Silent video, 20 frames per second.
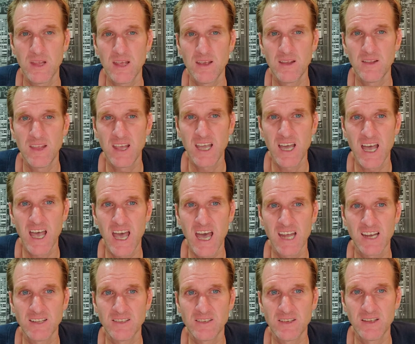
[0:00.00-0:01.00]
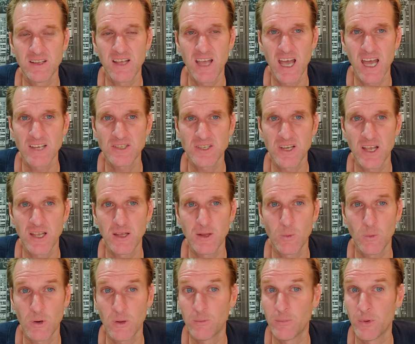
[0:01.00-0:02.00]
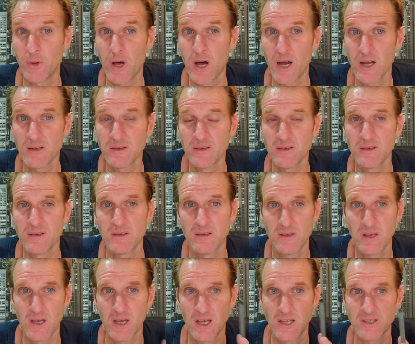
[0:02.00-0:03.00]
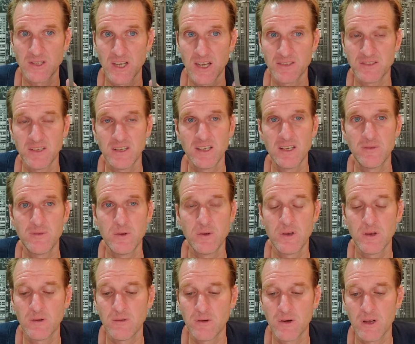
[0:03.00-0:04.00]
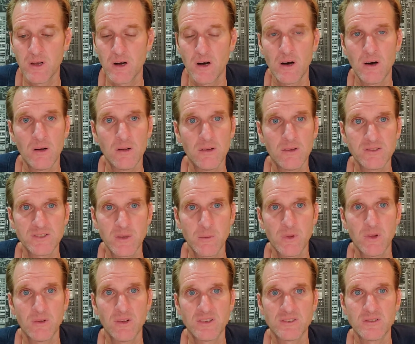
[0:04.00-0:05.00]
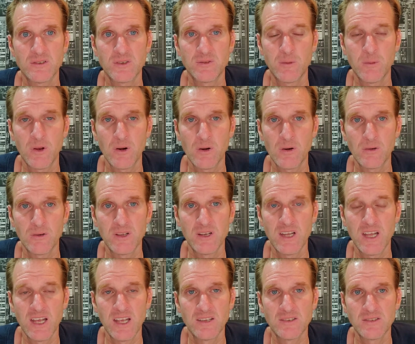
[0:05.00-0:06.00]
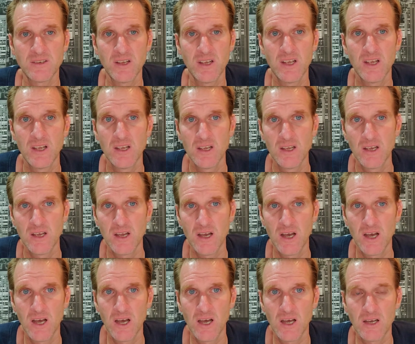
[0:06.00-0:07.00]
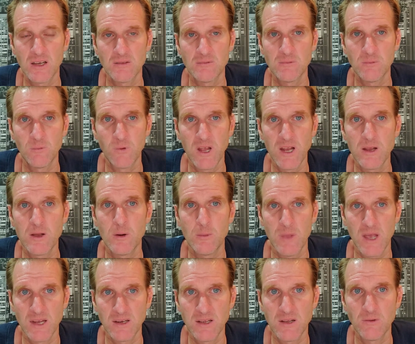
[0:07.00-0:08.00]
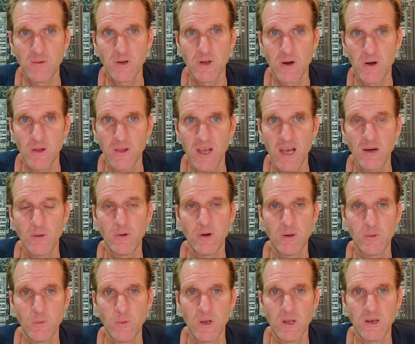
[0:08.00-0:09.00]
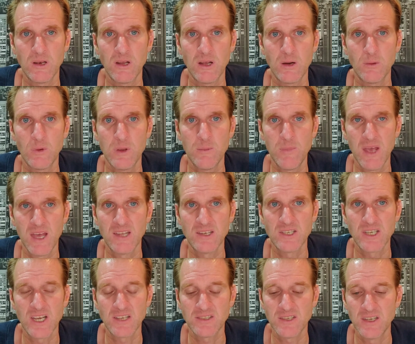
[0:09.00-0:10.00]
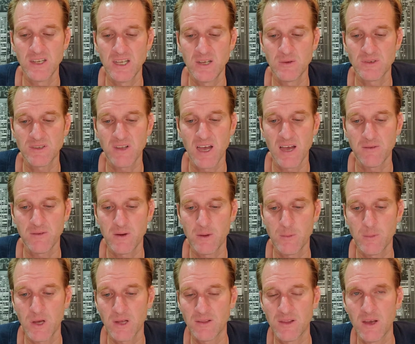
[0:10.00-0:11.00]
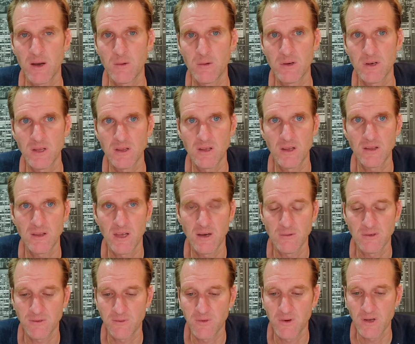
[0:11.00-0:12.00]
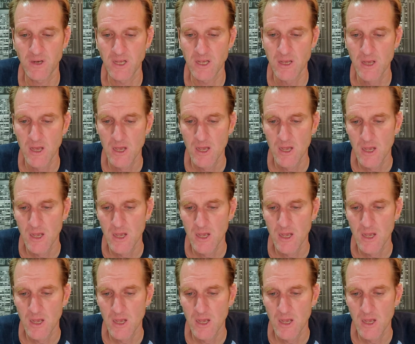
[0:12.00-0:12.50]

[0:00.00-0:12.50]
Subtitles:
They got added to the hashtag of the world blocked. Jesse, if you could recall, some of the listeners from the early days, Radio Man can recall that one when we banned Jesse. He was laughing about that one. He thought that was funny.